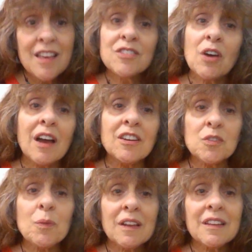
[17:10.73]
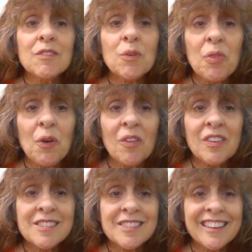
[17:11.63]
So I just want to leave you with all
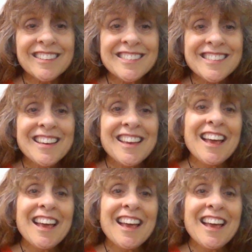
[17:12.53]
these things,